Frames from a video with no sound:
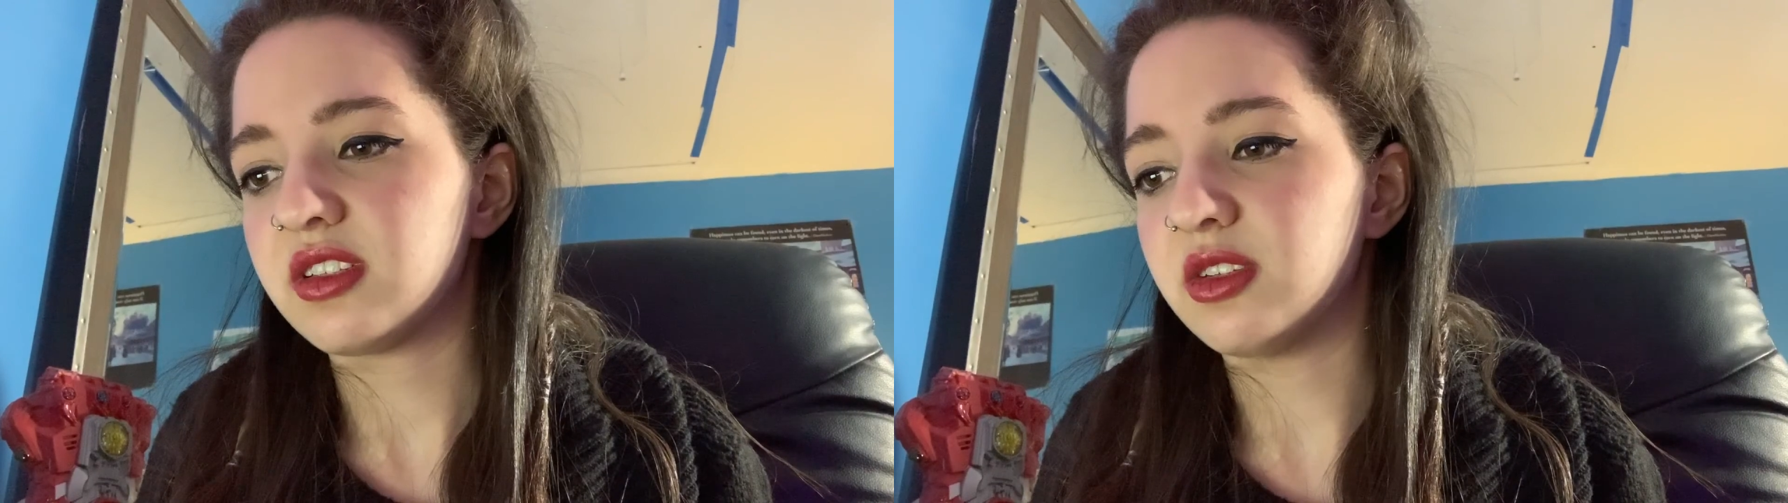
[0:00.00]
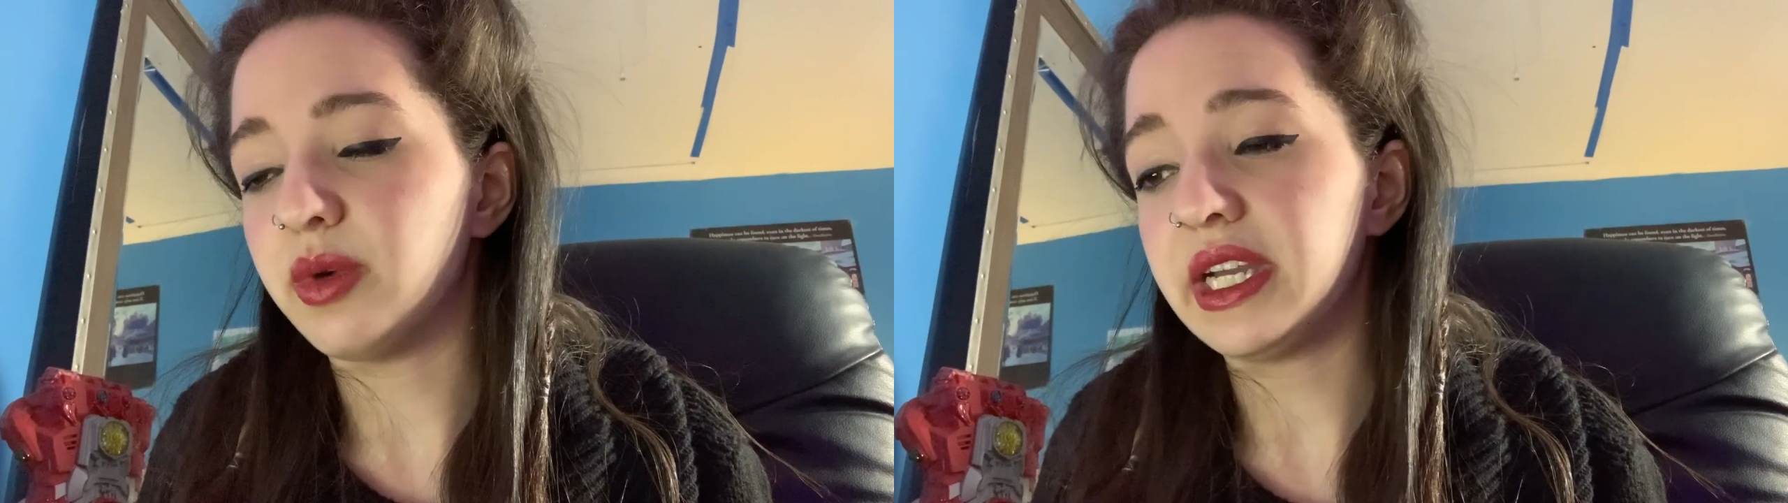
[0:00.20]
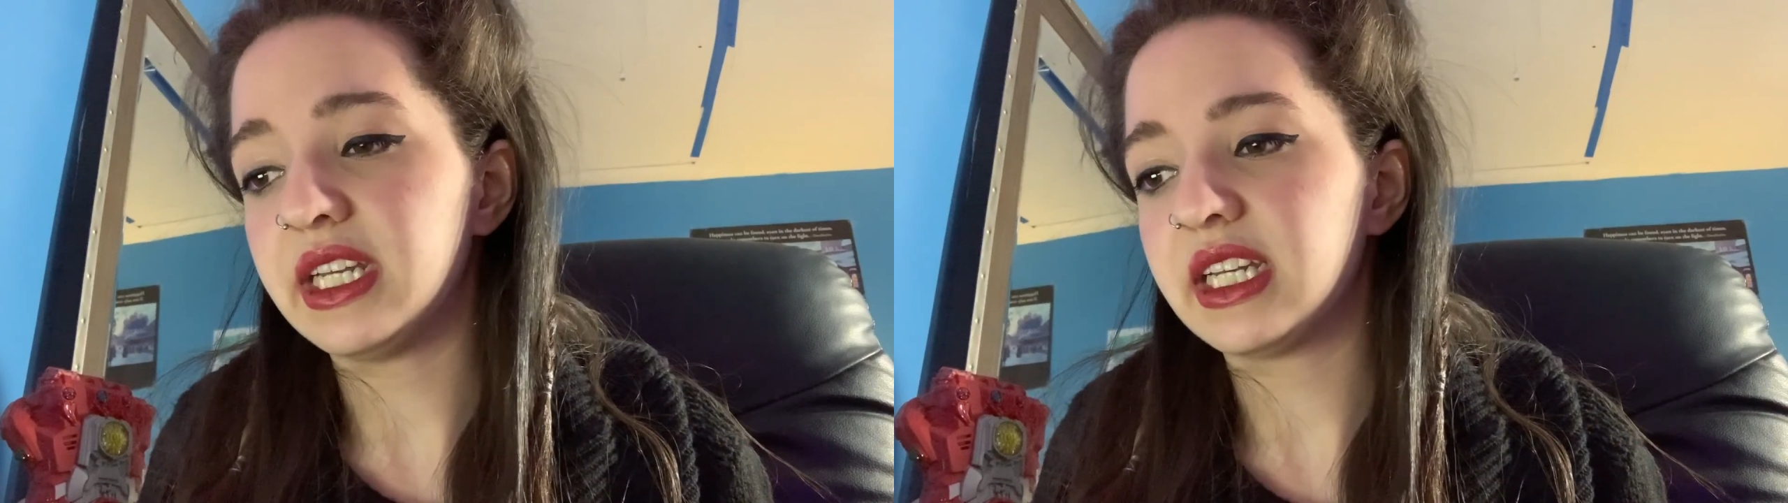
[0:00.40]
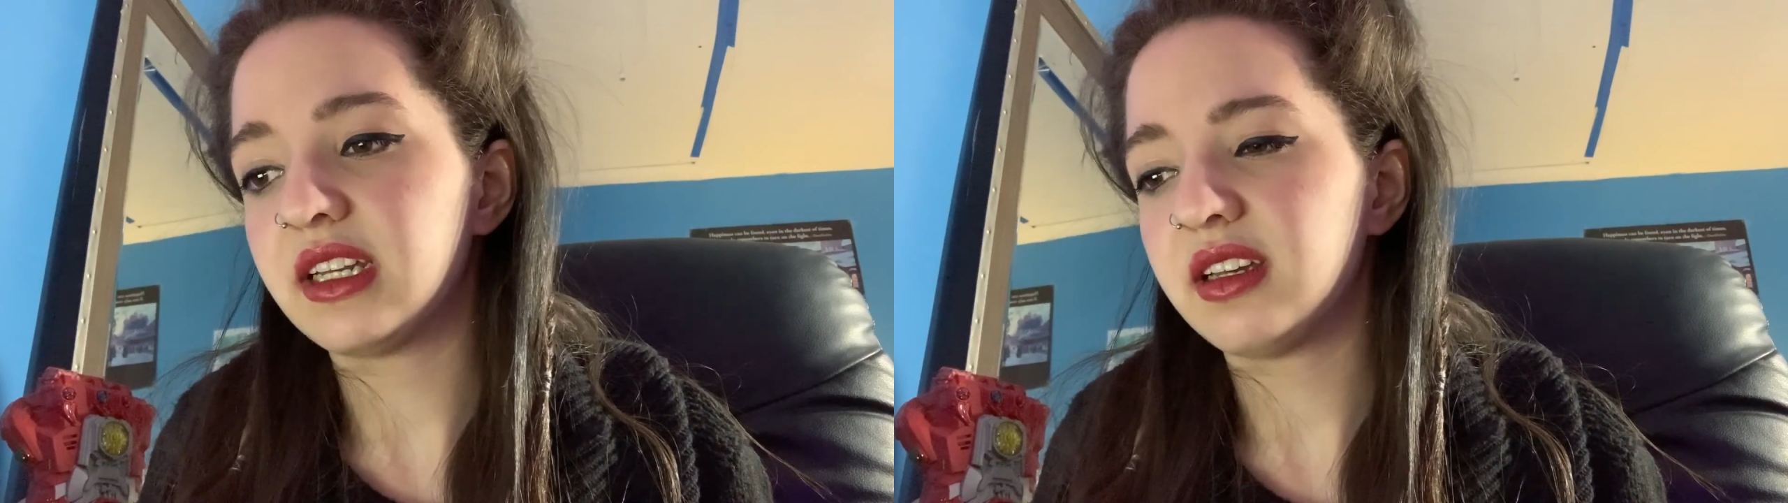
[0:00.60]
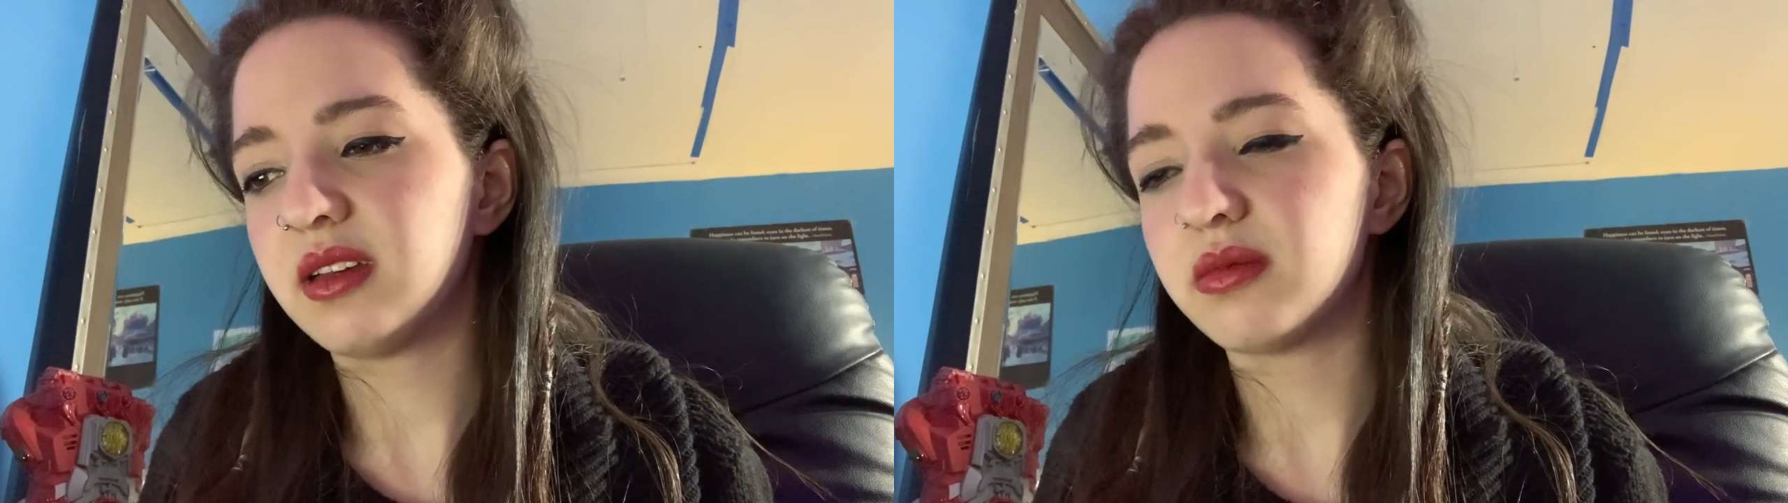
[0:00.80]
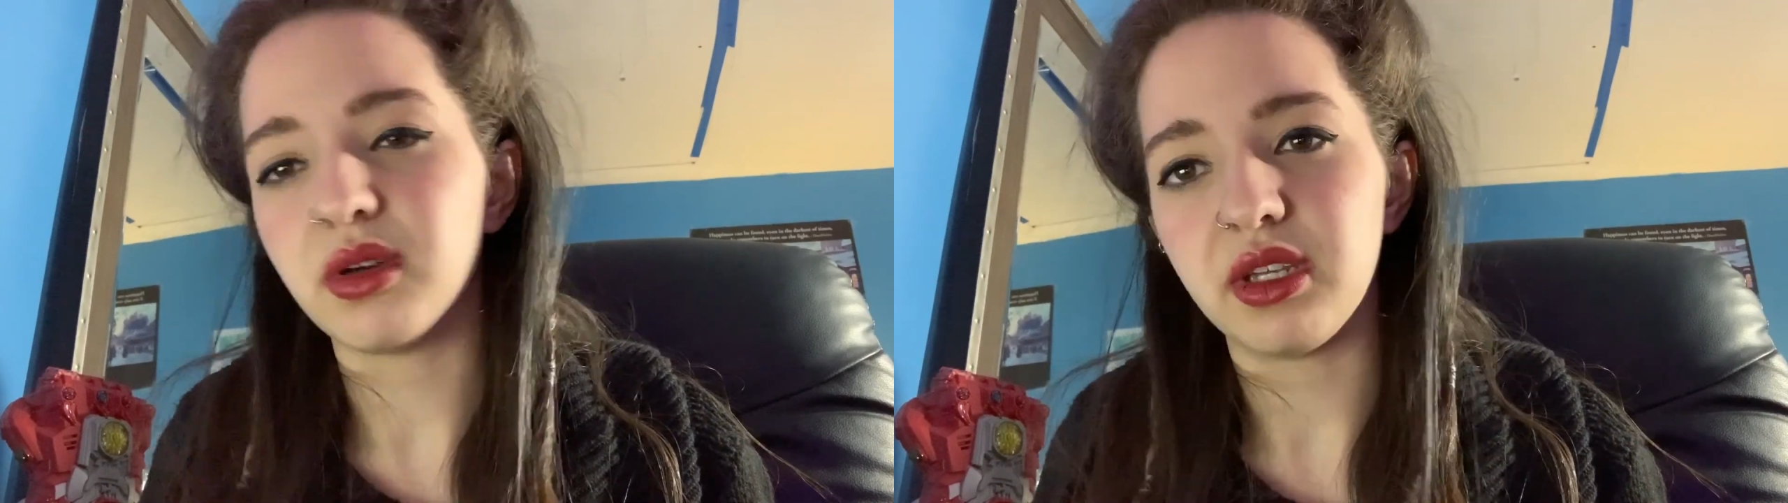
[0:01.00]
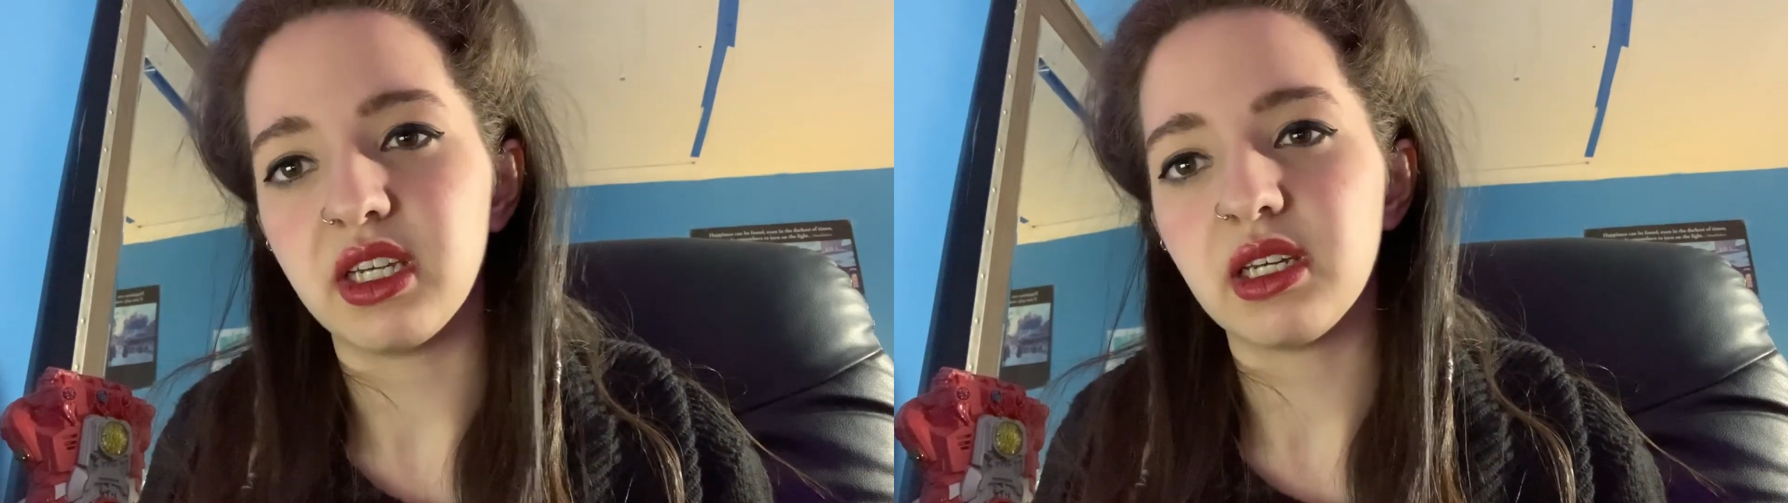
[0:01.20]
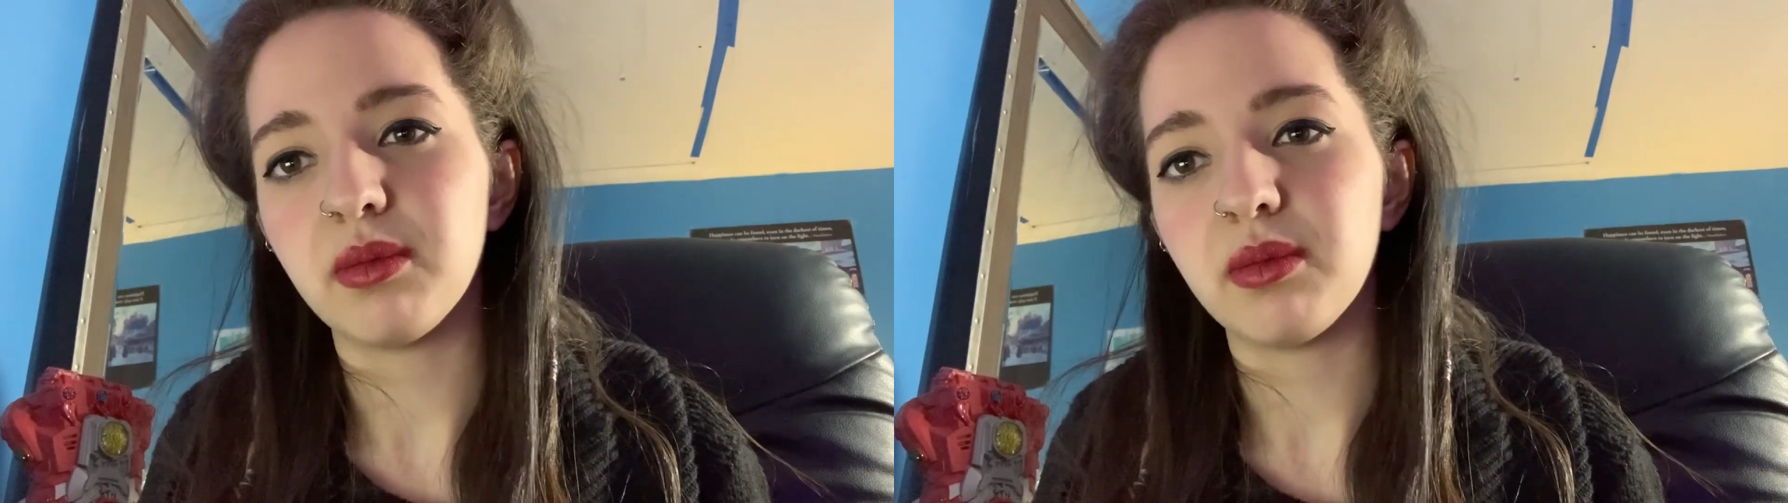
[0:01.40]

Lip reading: in waiting, Monique